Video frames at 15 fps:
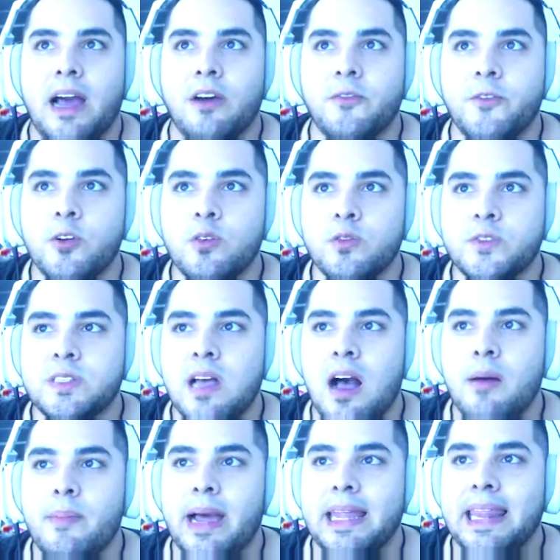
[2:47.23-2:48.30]
Now, if you
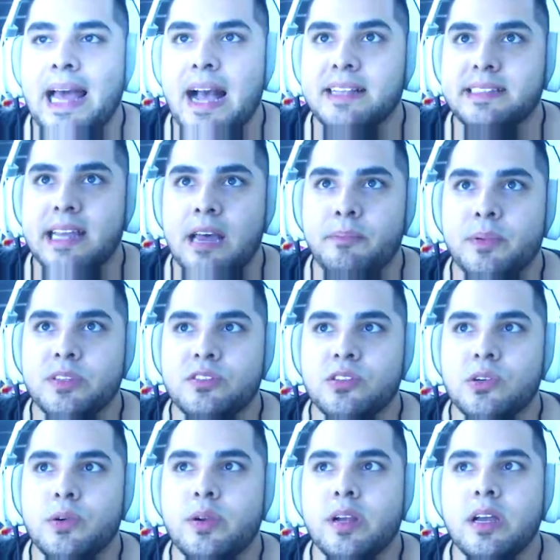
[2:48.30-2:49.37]
saw my last
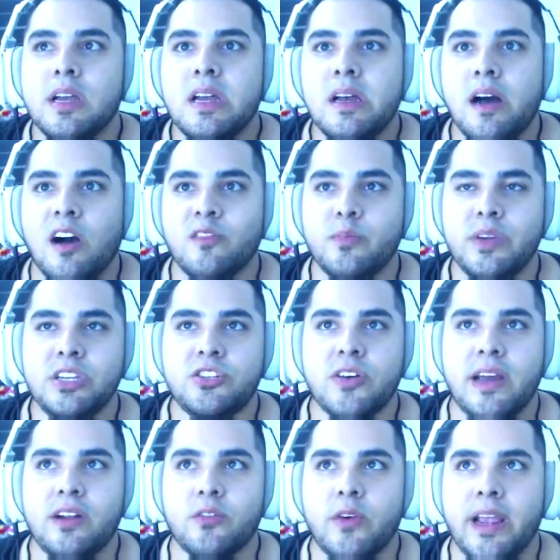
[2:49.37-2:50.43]
episode of me
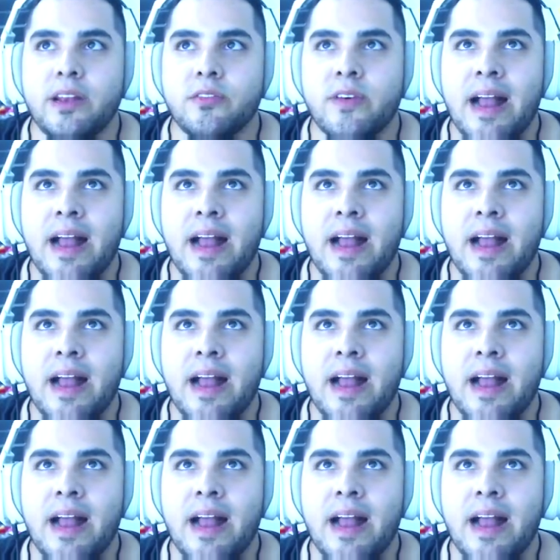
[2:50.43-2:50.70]
trying to raid